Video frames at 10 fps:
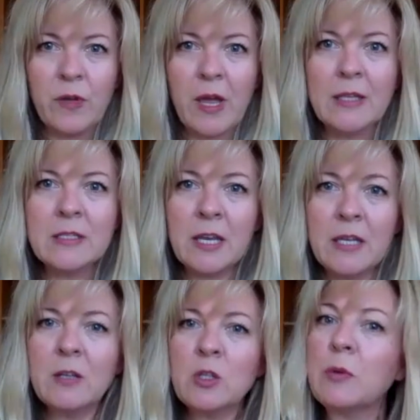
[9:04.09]
and take
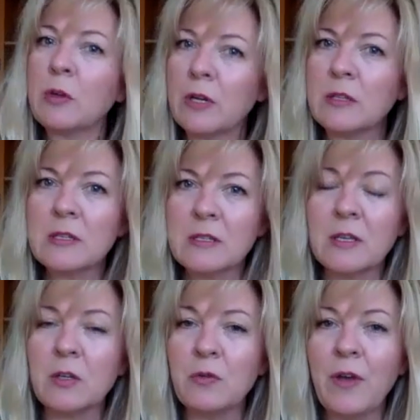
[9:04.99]
experiences
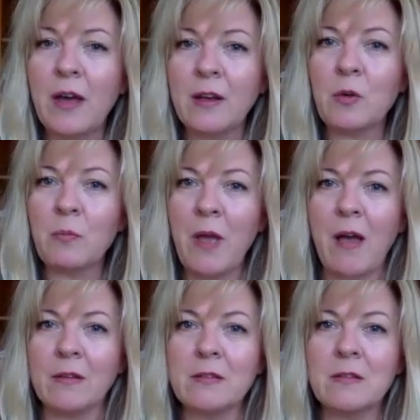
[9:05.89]
that you've had in your
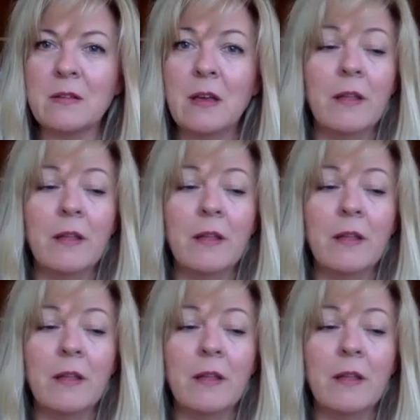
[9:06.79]
past